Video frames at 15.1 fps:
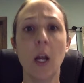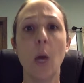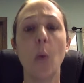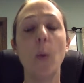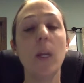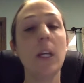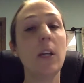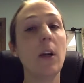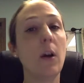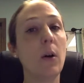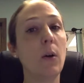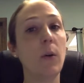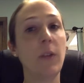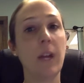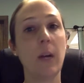We
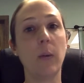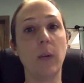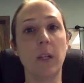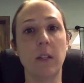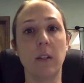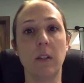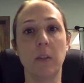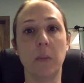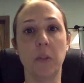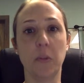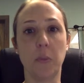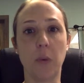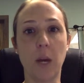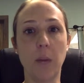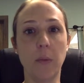know that racism is
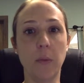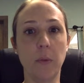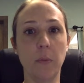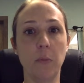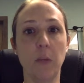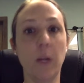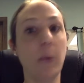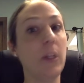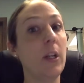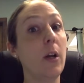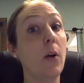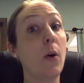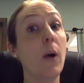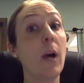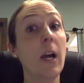a problem, right? We
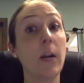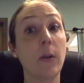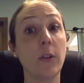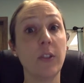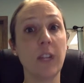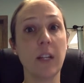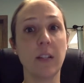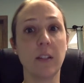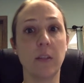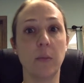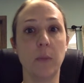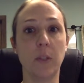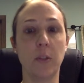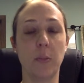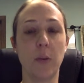know
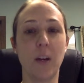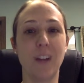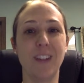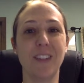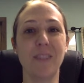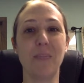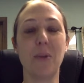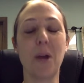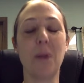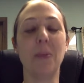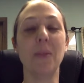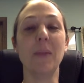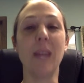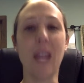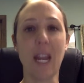heterosexism is a
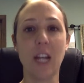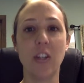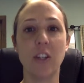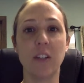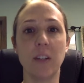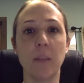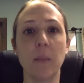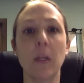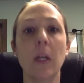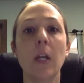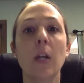problem, ageism.